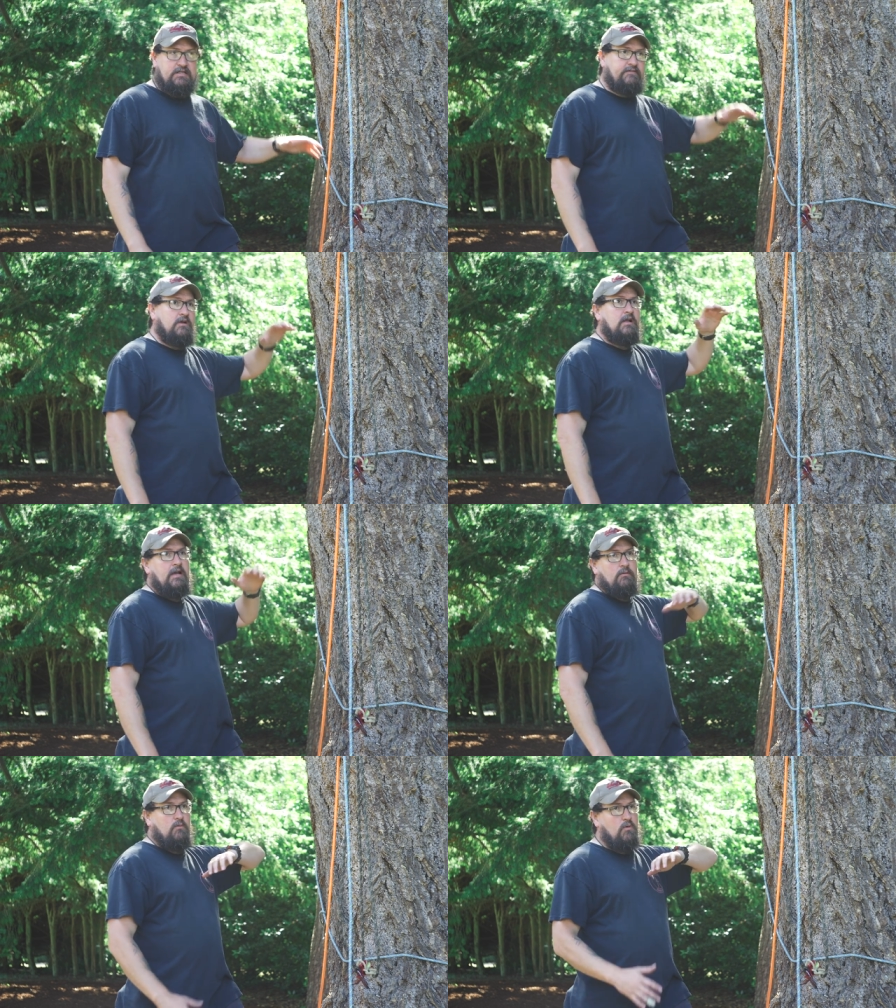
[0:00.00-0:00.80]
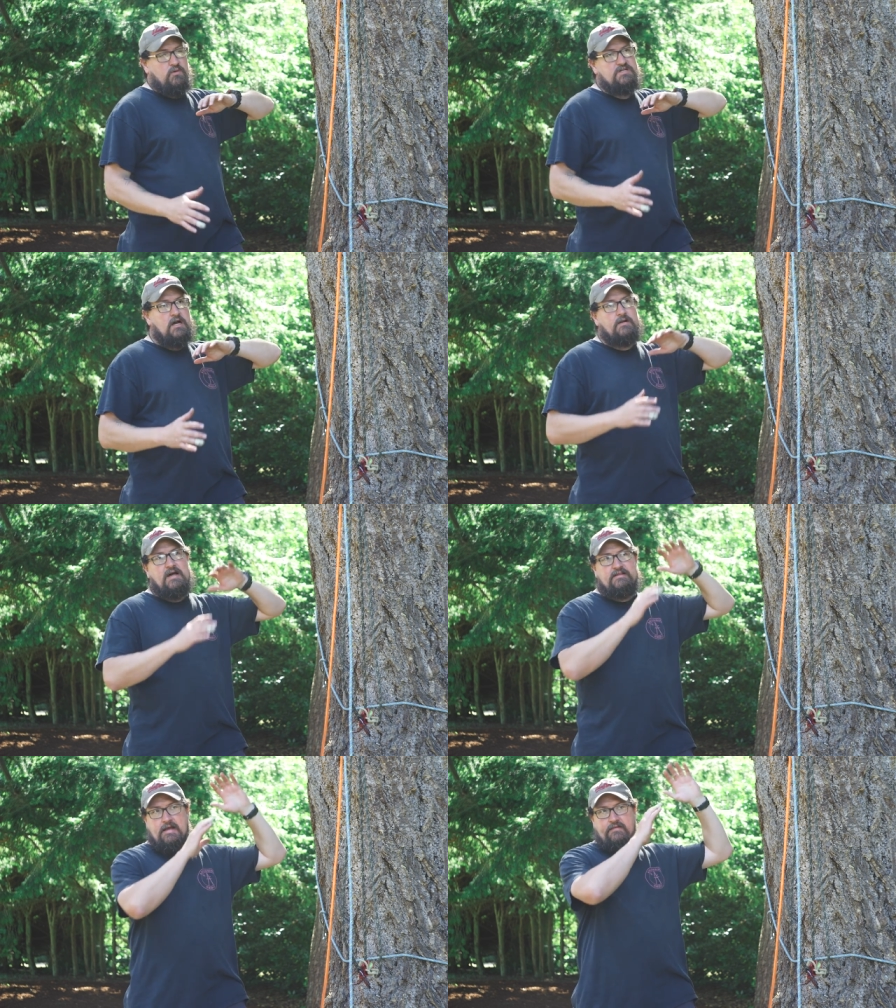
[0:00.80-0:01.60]
Even and when we're talking
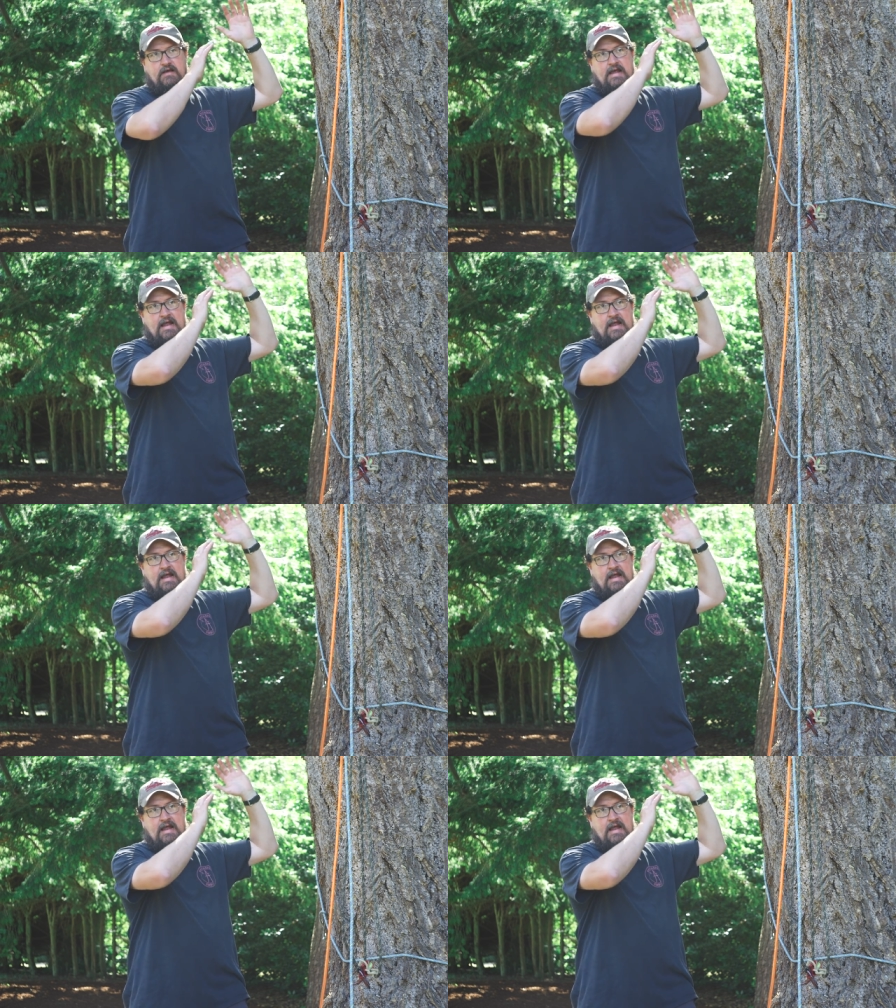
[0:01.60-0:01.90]
about the, the